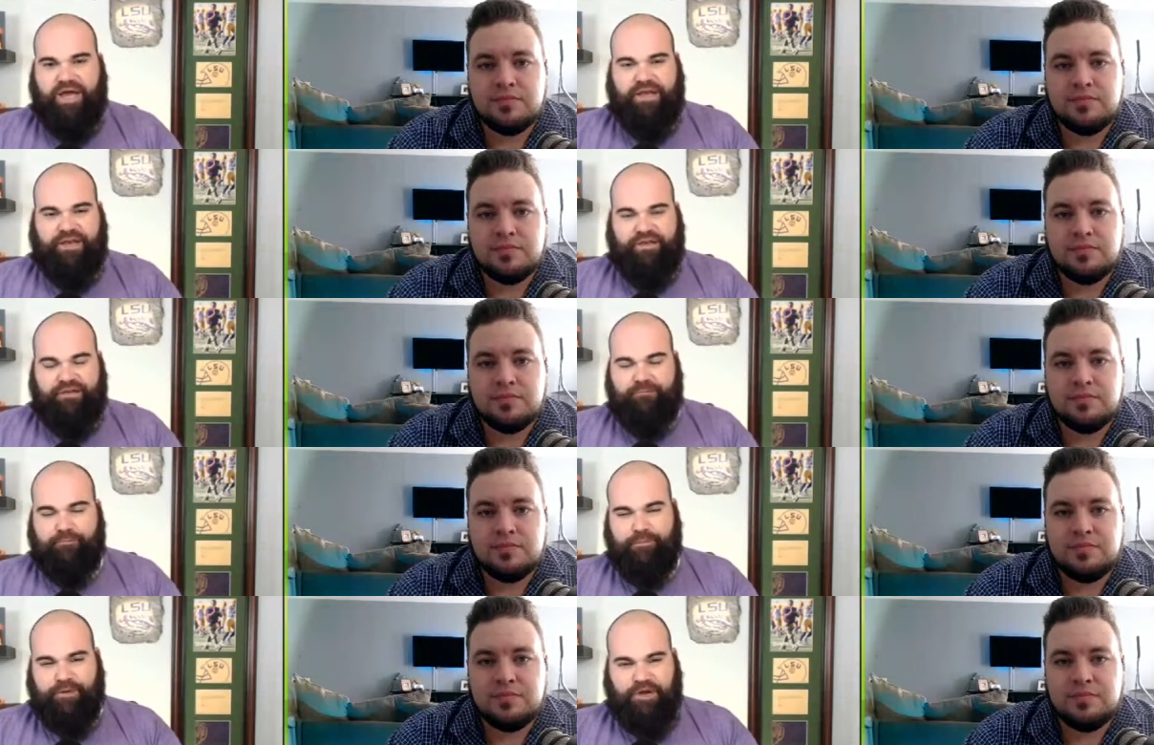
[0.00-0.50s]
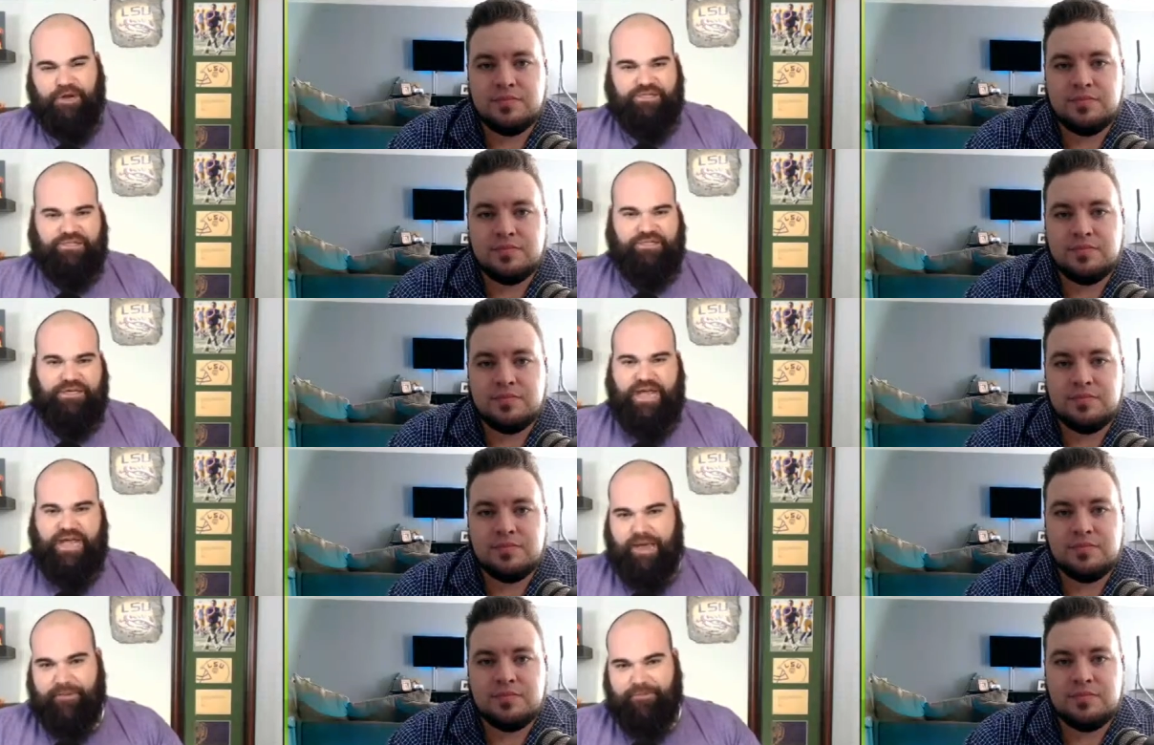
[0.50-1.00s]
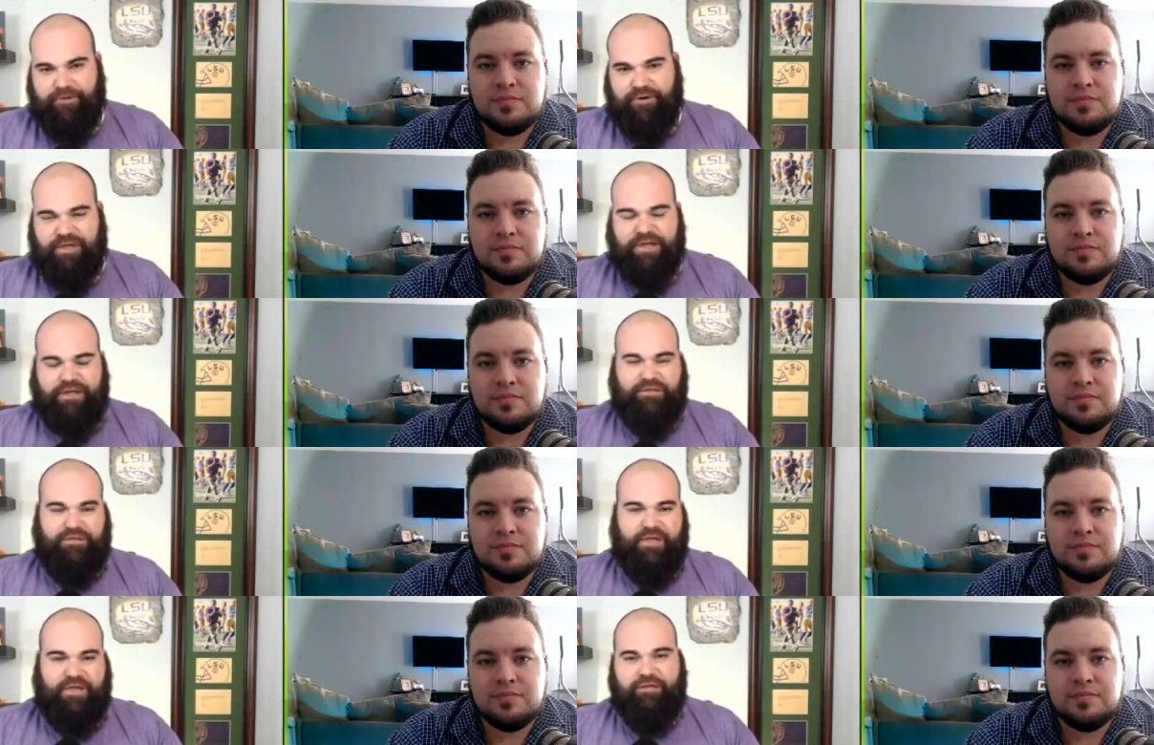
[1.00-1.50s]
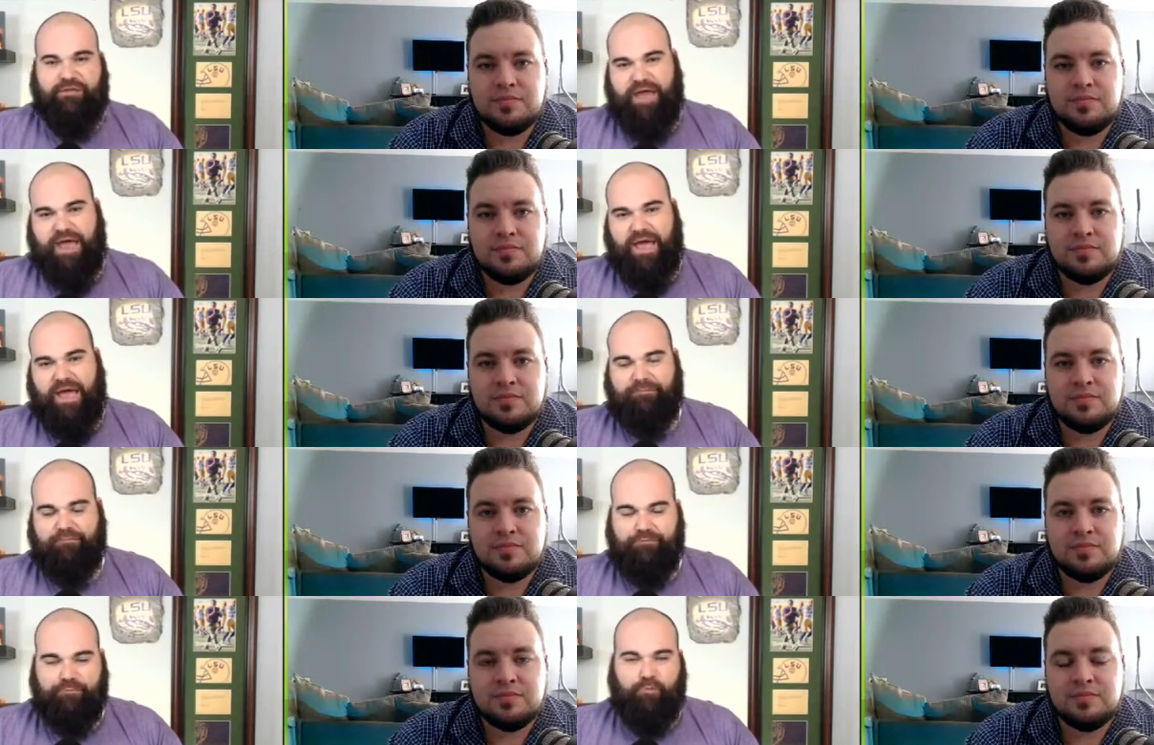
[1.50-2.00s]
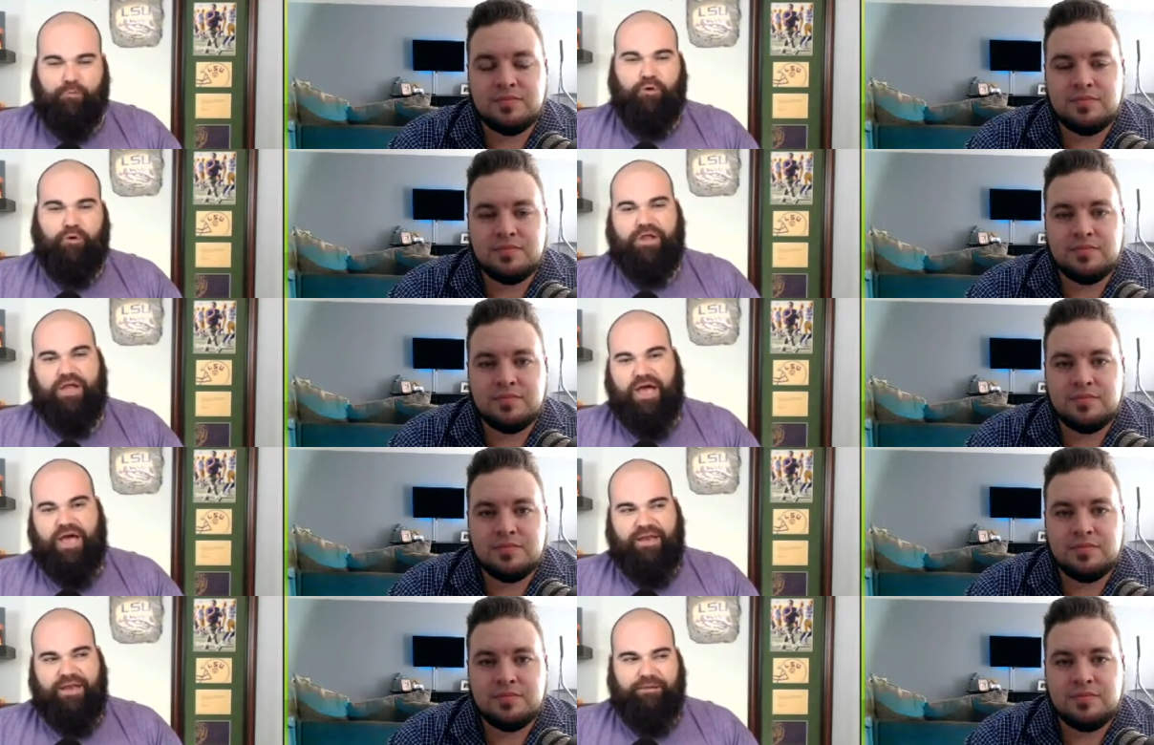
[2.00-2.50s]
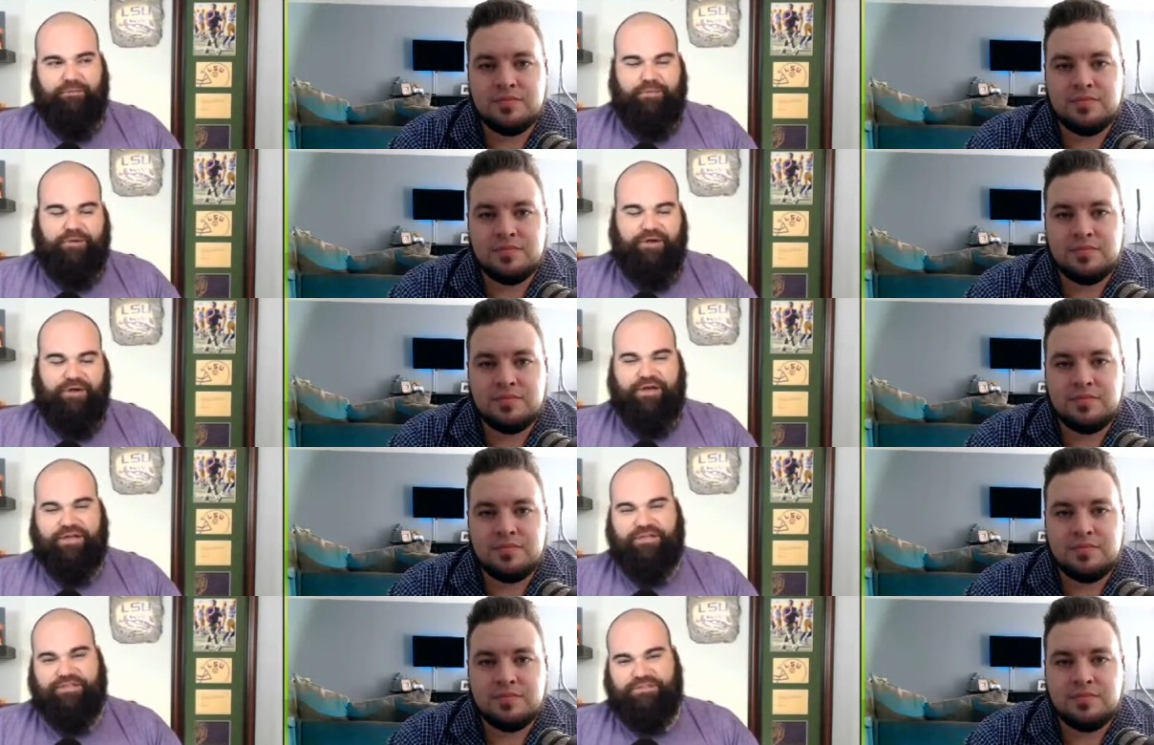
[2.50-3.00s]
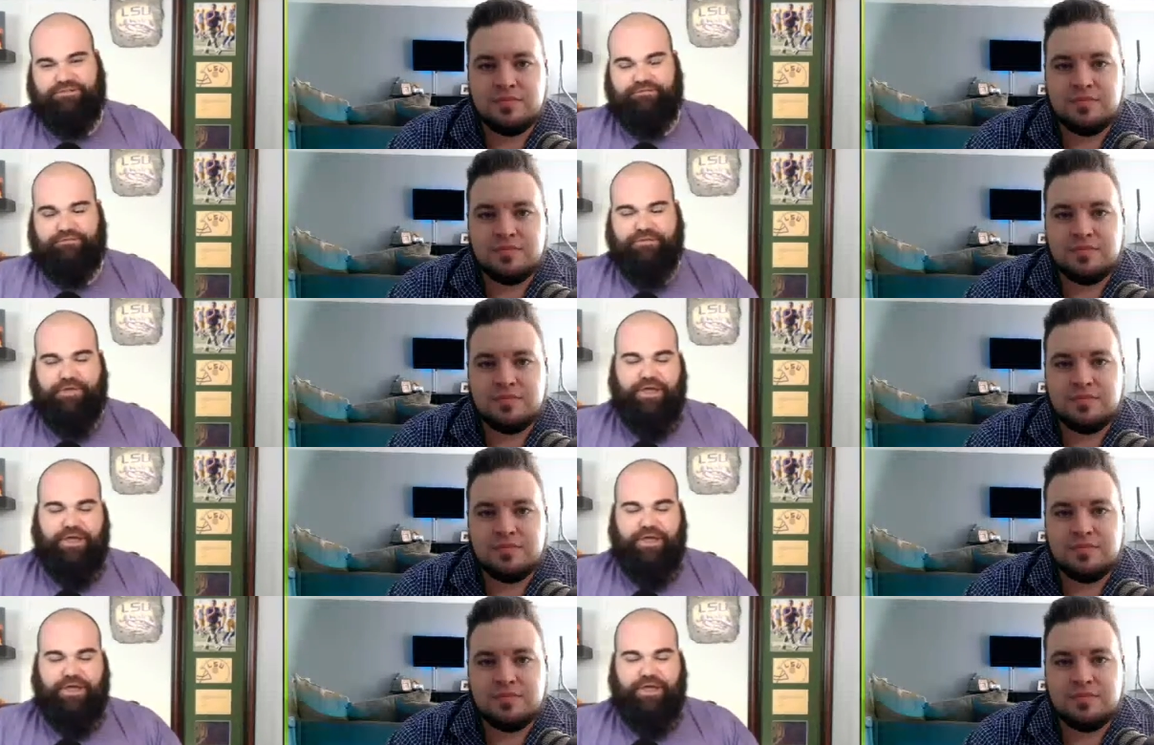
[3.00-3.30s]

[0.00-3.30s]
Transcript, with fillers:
Speaker 1: it because of Kaepernick and the other half boycotting it because of,